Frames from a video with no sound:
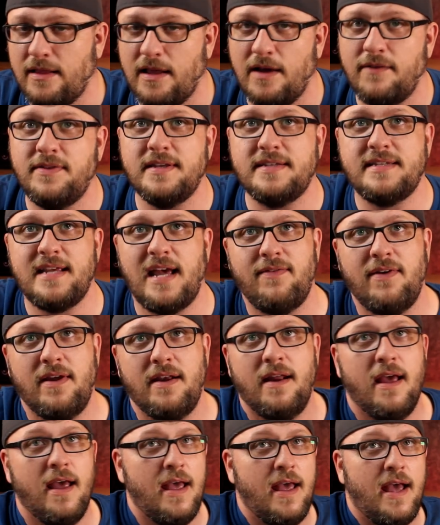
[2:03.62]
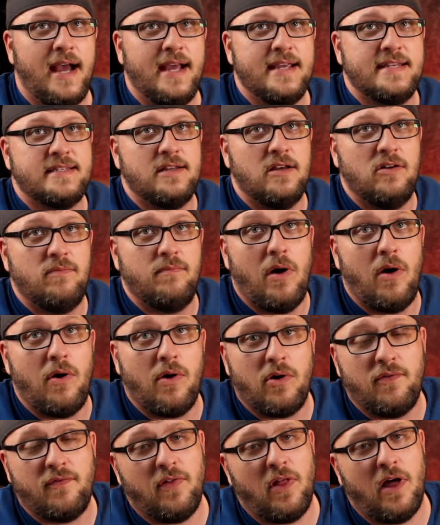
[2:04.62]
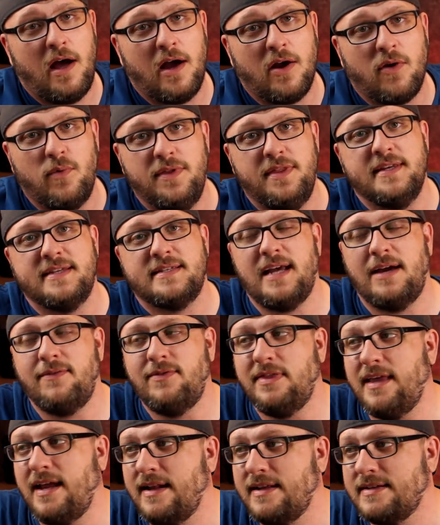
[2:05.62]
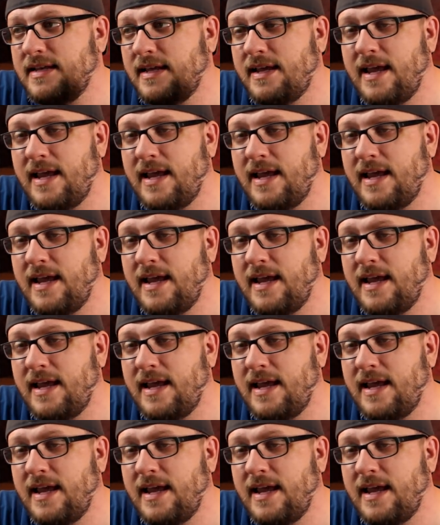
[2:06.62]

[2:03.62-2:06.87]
love the 7. I still moto vlog with the 7. That is the